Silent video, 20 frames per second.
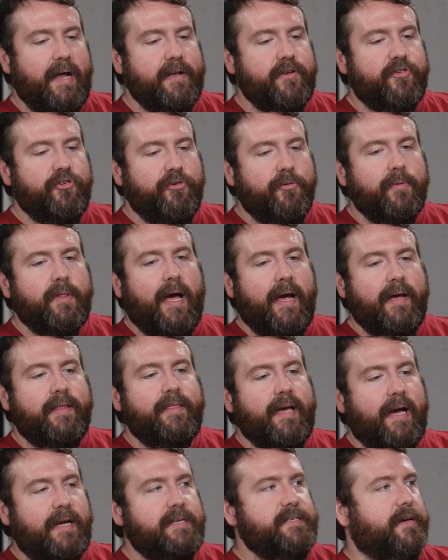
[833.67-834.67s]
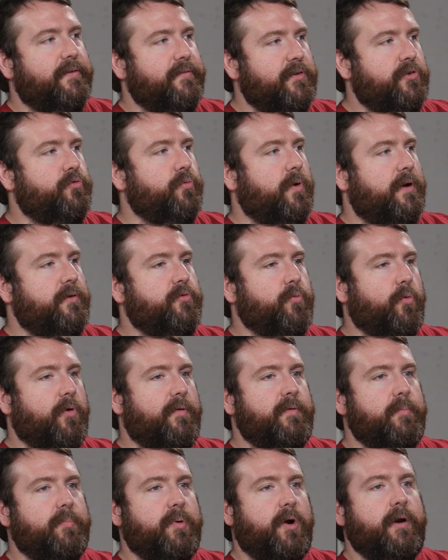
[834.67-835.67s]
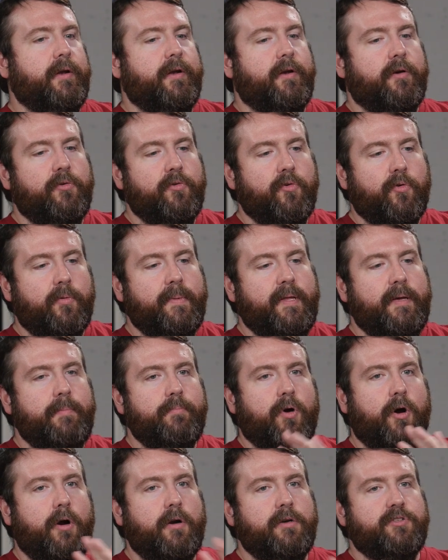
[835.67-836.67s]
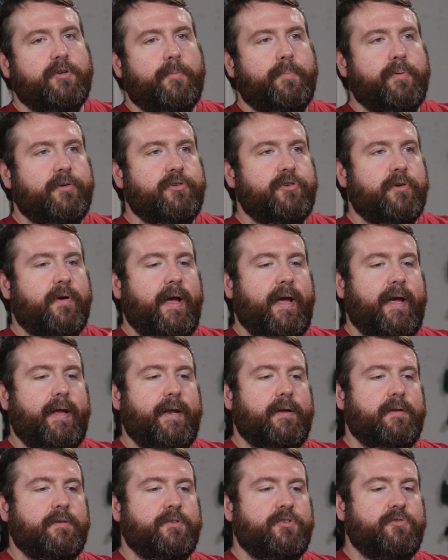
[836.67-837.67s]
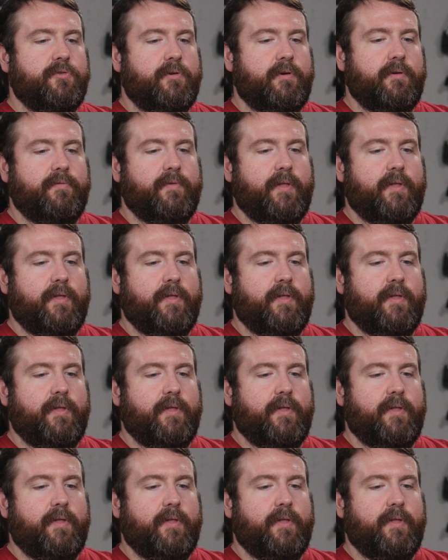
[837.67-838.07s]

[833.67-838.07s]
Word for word: I do like the idea of a, a, dwarven bard. You know, normally bards are portrayed as sort